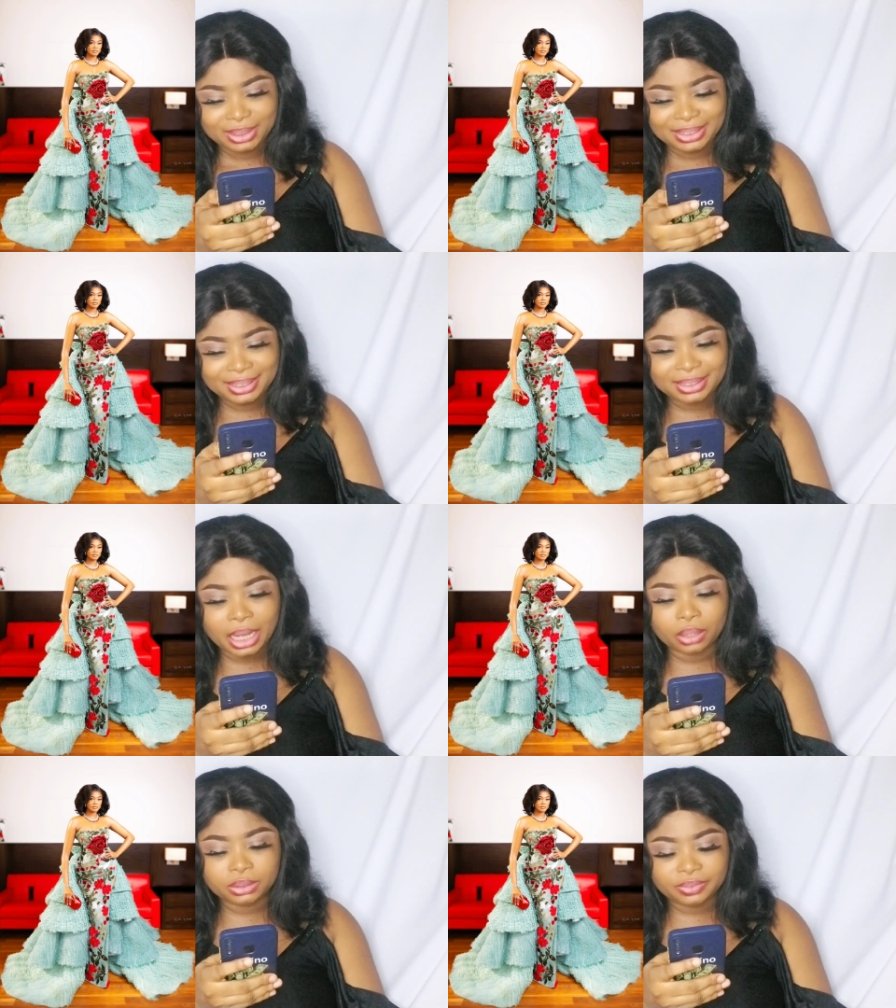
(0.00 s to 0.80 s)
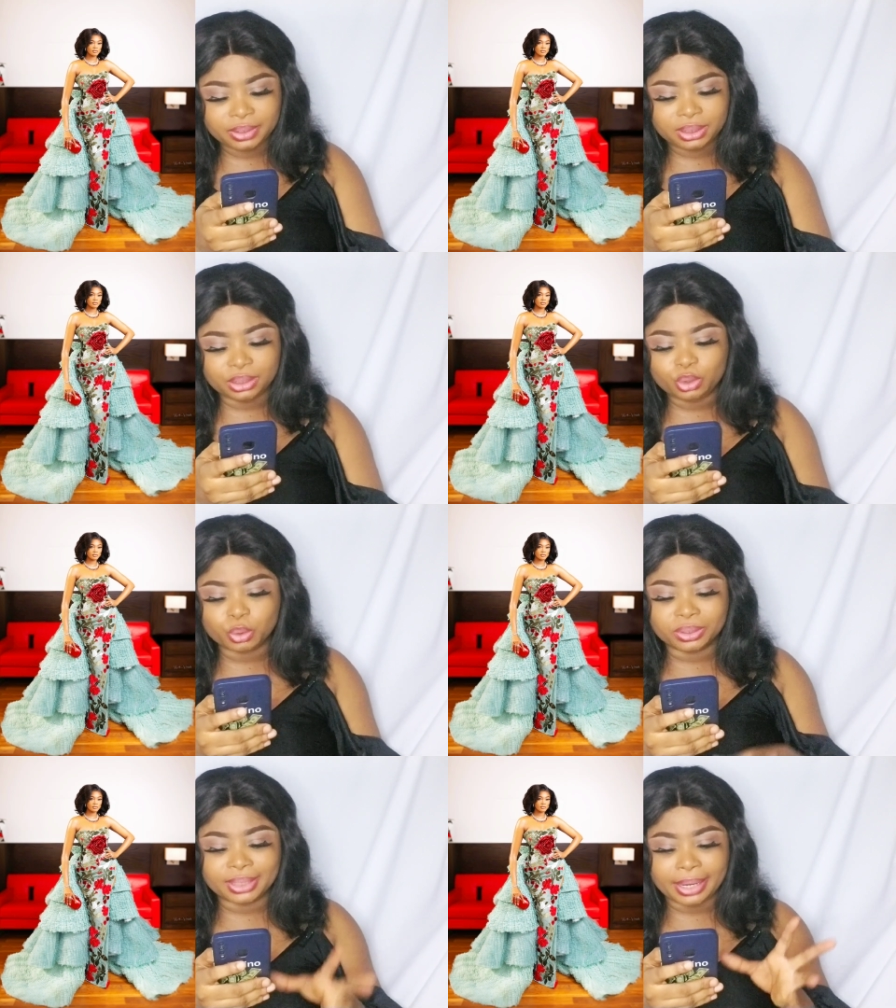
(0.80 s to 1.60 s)
This outfit is
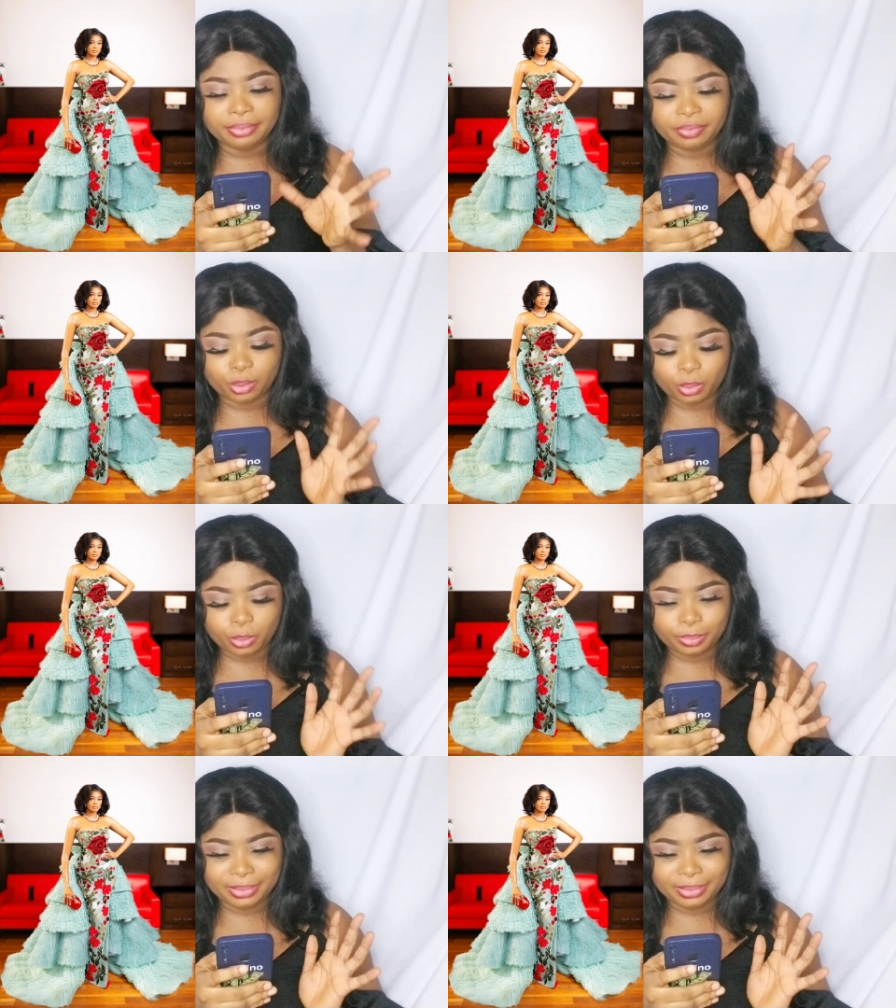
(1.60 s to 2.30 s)
to die for.